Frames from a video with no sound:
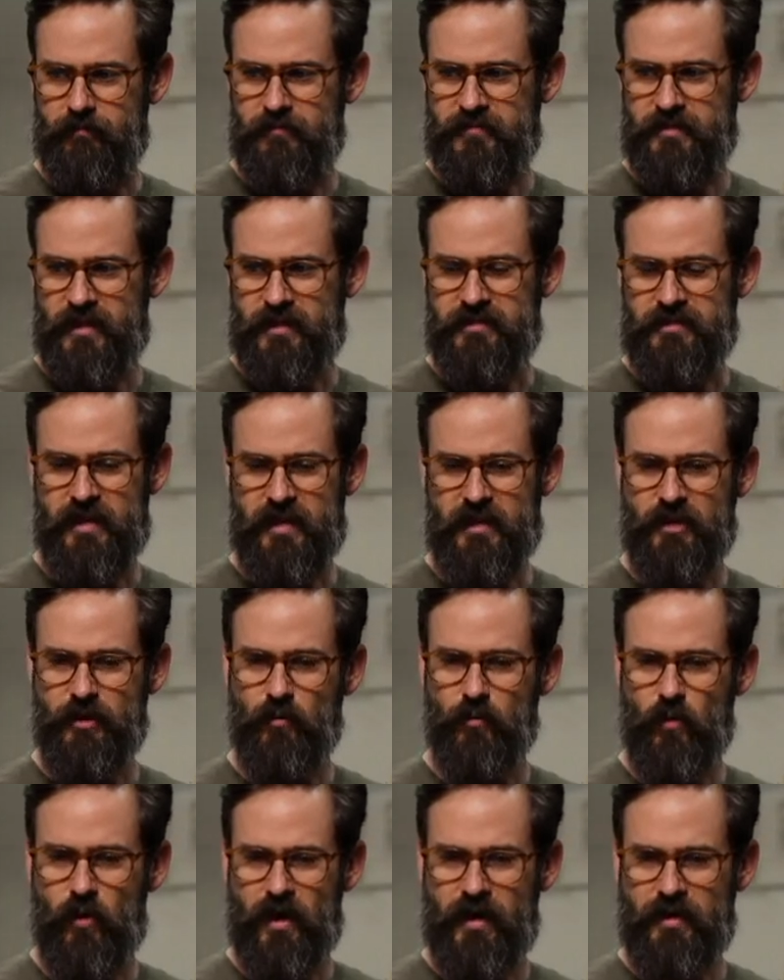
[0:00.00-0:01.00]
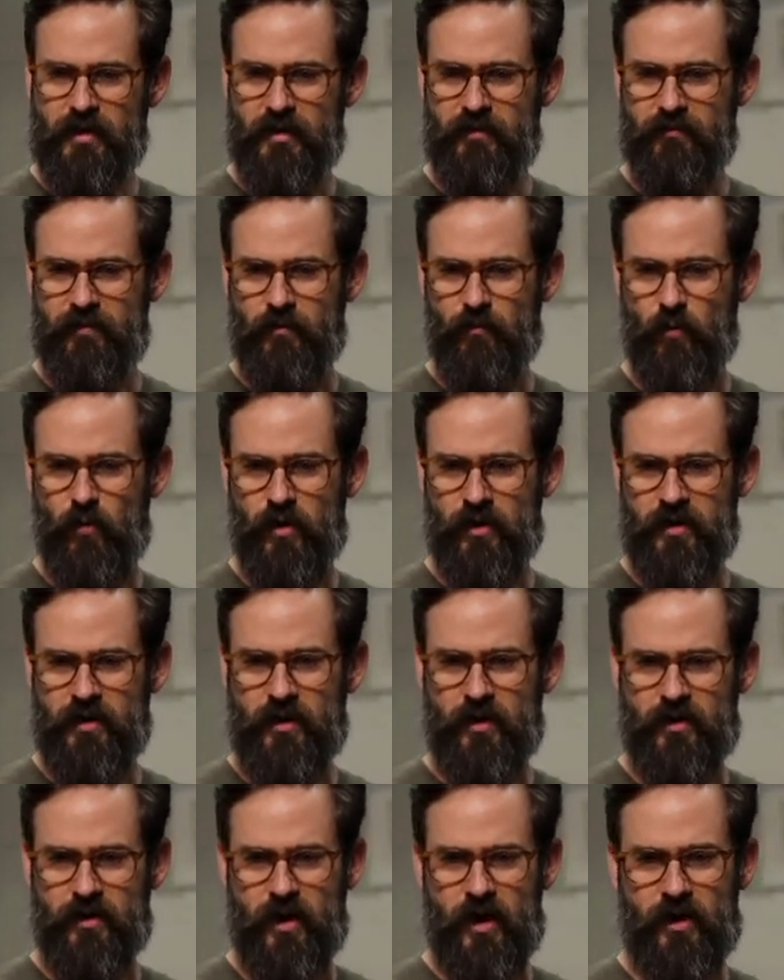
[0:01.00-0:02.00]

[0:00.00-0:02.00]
titanium white if I'm working on an